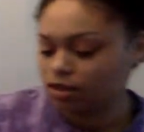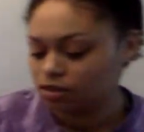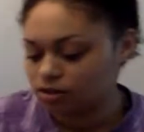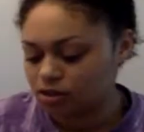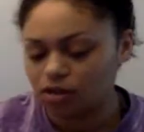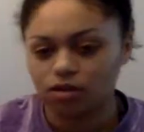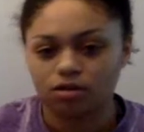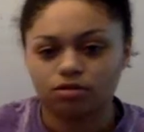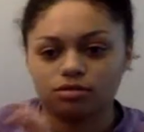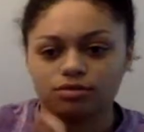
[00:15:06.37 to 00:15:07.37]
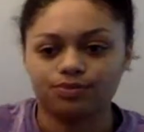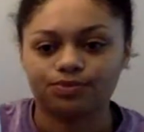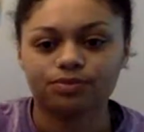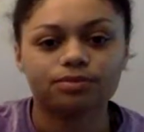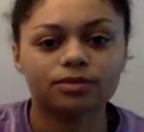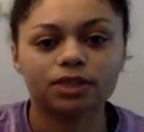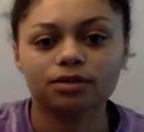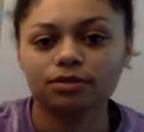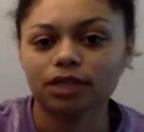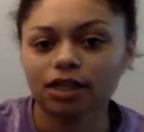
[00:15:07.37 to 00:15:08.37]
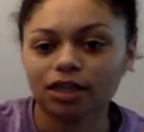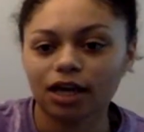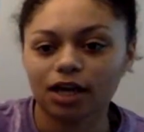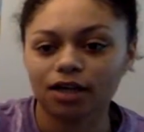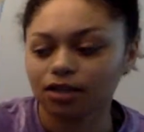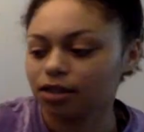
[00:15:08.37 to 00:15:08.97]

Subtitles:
So we got that.